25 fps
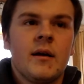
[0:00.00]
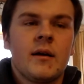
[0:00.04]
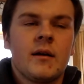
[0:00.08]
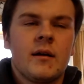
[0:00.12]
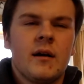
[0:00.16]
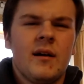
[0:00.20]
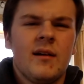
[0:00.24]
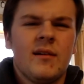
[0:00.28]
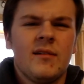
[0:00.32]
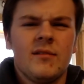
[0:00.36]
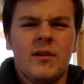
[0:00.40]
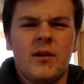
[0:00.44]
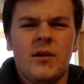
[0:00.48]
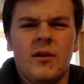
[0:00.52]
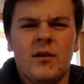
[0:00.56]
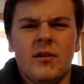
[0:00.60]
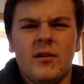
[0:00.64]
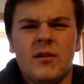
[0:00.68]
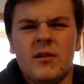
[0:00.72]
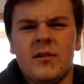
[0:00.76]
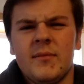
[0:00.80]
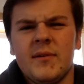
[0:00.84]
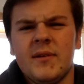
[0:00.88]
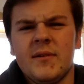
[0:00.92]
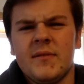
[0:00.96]
Carlo, a
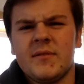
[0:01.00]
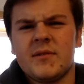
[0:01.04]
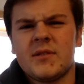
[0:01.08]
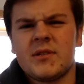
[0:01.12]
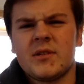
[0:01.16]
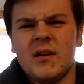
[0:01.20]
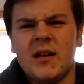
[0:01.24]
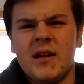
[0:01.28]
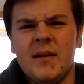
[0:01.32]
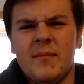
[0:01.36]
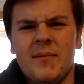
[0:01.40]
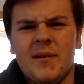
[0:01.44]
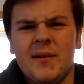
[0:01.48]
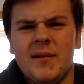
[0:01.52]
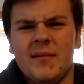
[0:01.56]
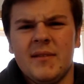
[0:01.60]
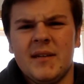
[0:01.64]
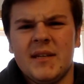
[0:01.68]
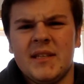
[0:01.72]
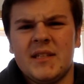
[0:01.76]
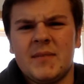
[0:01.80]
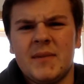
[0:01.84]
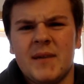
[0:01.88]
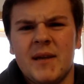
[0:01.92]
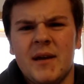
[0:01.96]
little bit of a screen, but
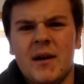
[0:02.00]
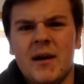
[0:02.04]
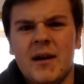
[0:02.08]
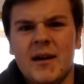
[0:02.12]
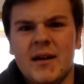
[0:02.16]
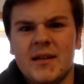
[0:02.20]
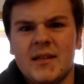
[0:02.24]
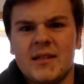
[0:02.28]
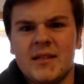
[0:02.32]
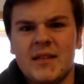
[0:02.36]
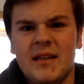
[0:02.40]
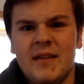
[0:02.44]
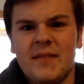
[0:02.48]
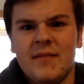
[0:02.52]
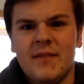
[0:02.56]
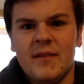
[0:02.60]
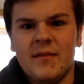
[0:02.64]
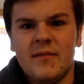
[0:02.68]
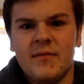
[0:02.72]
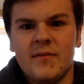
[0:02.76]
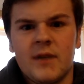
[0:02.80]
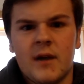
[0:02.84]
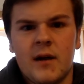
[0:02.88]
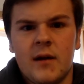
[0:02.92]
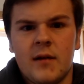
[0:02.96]
let's be honest, even
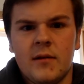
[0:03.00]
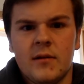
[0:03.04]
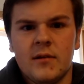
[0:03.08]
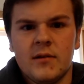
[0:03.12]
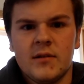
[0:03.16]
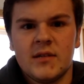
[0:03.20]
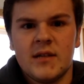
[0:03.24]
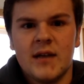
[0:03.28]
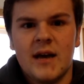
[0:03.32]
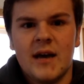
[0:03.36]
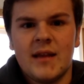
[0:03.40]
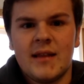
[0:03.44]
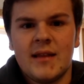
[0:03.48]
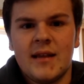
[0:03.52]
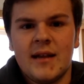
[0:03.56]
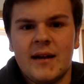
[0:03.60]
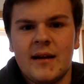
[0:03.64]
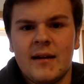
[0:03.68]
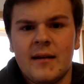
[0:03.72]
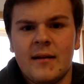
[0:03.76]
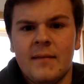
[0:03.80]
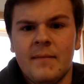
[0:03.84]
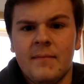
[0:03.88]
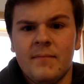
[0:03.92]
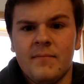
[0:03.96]
if Carlo's not
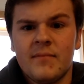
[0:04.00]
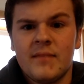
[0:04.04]
there,